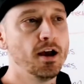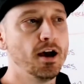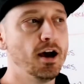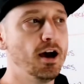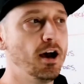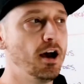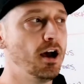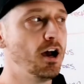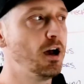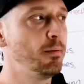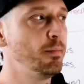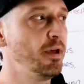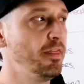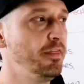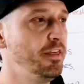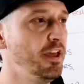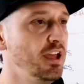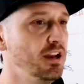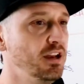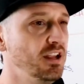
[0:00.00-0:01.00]

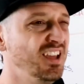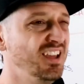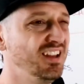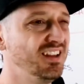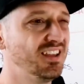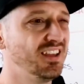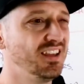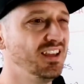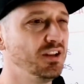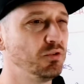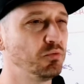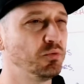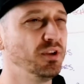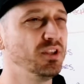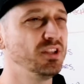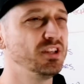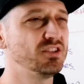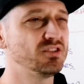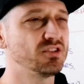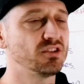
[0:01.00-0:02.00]
then it
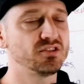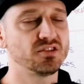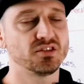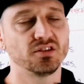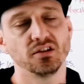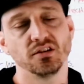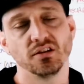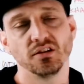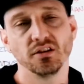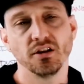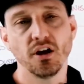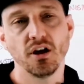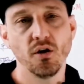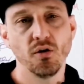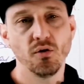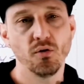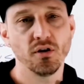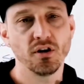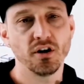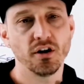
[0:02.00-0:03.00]
really starts to
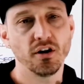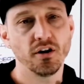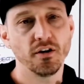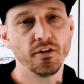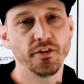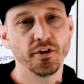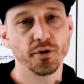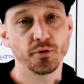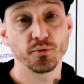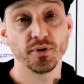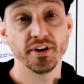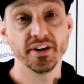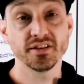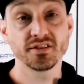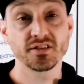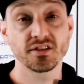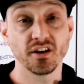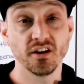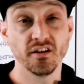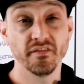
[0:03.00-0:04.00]
lower the
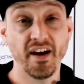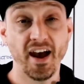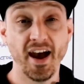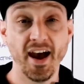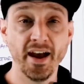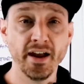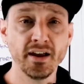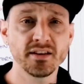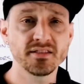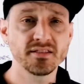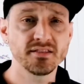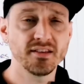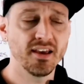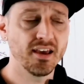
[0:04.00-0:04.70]
risk of hacks,